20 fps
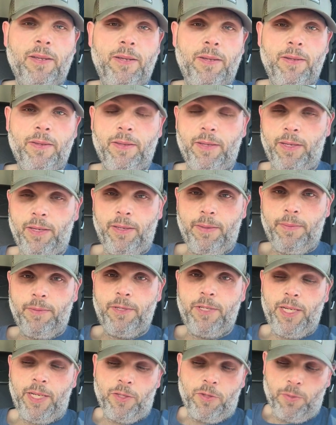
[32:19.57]
the
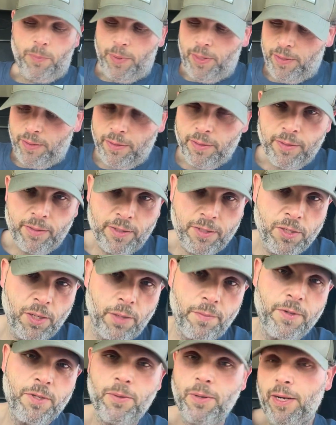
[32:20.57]
gentleman, the
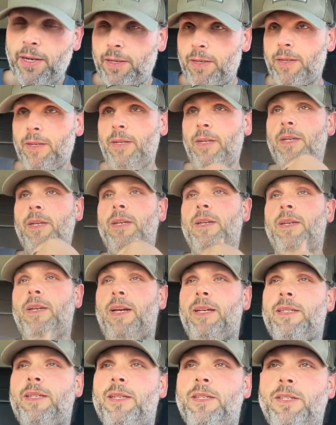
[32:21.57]
service writer,
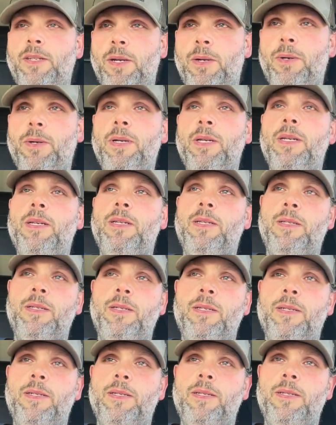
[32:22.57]
I said, so,
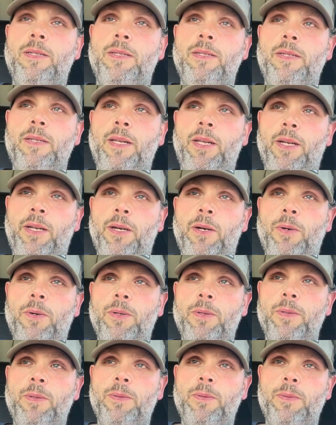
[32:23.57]
can
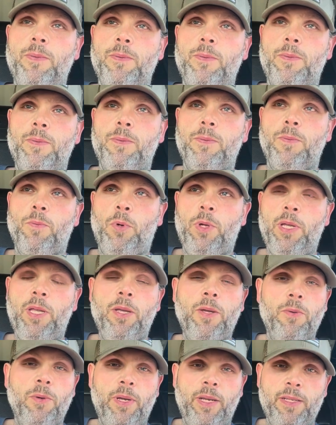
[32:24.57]

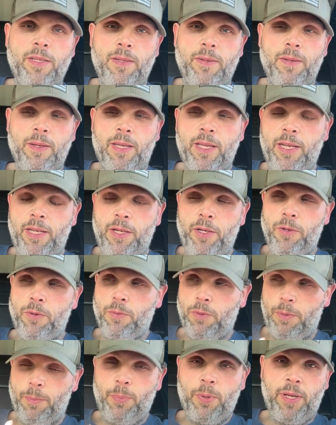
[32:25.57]
you
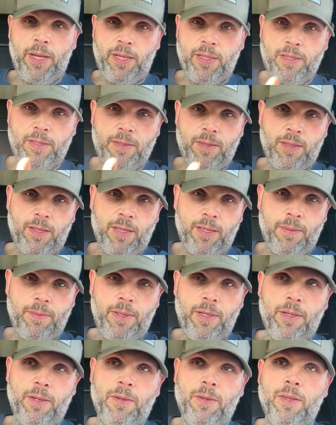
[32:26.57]
replace
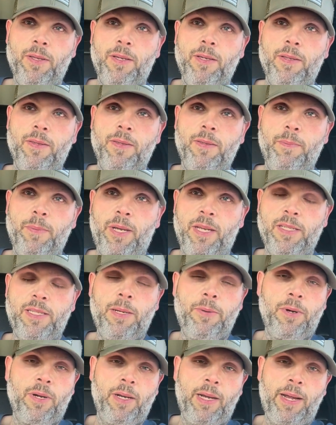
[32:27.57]
because
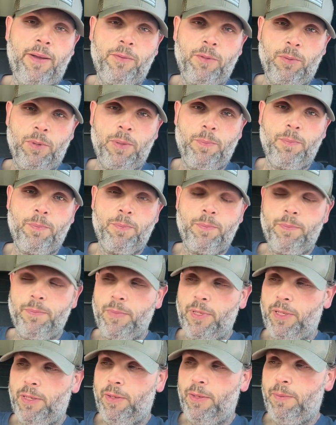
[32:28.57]
they were going to have to, we're
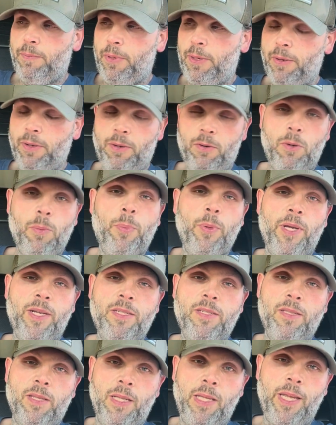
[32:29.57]
going to
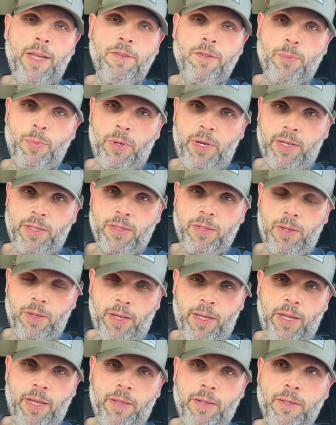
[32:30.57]
replace the leaf springs
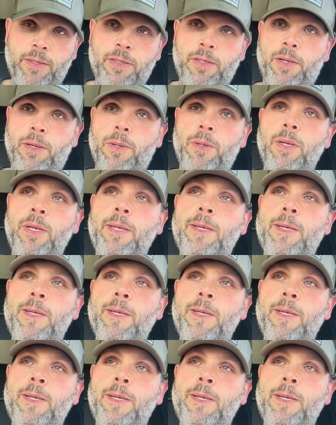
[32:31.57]
altogether. So